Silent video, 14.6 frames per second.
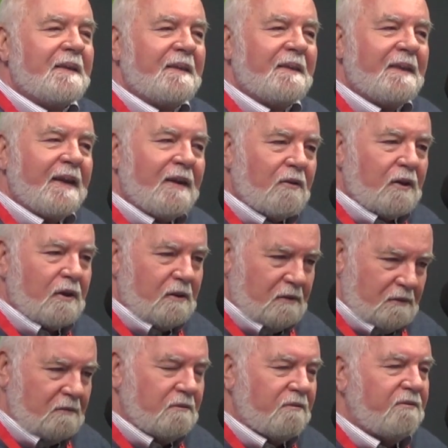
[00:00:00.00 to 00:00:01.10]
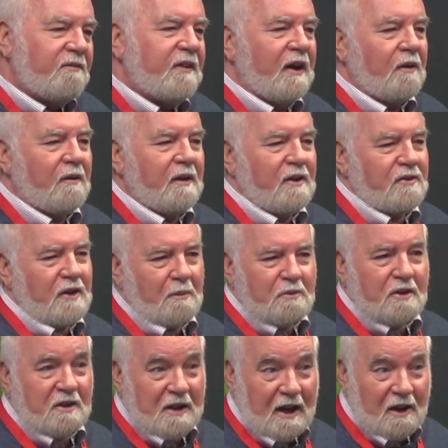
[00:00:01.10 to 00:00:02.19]
There are various ups
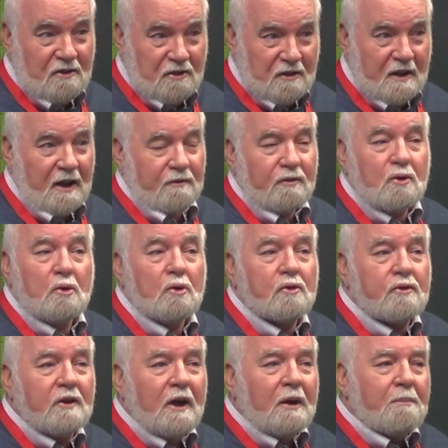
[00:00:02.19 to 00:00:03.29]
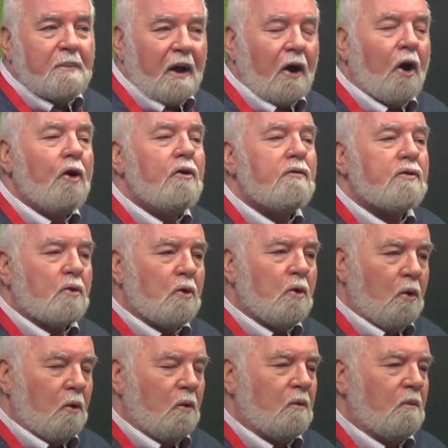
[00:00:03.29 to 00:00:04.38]
and downs in that, of course, but
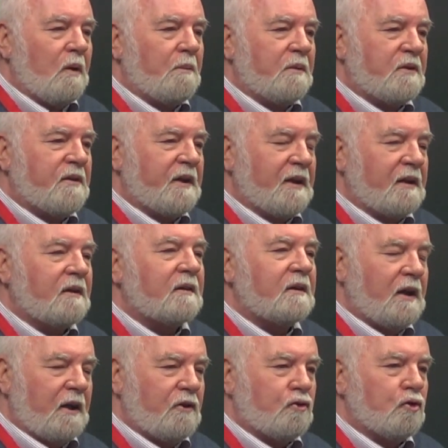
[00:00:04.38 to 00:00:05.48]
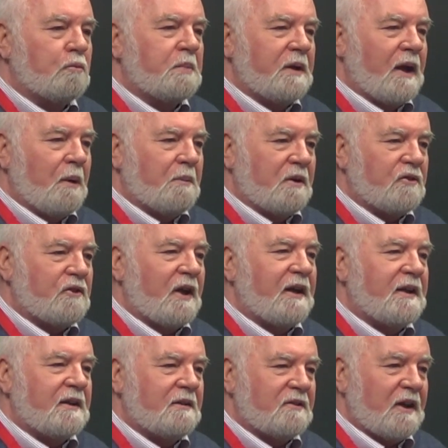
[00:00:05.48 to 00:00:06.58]
overall one would think he should be able to say
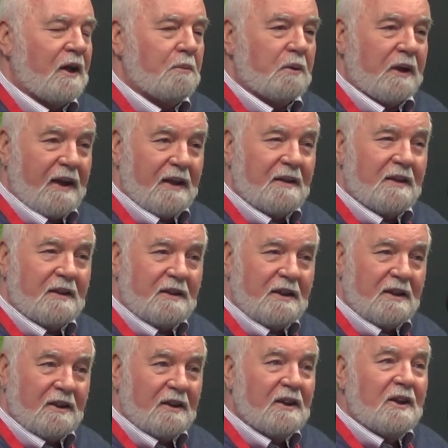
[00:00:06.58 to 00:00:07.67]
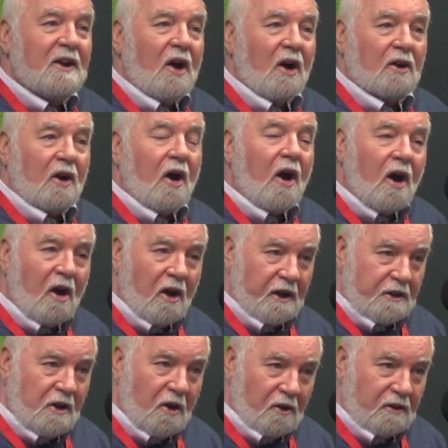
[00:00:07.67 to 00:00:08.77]
he's able to end the year on a high
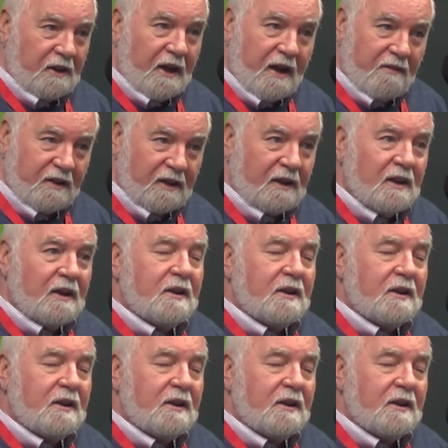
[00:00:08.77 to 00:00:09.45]
note, having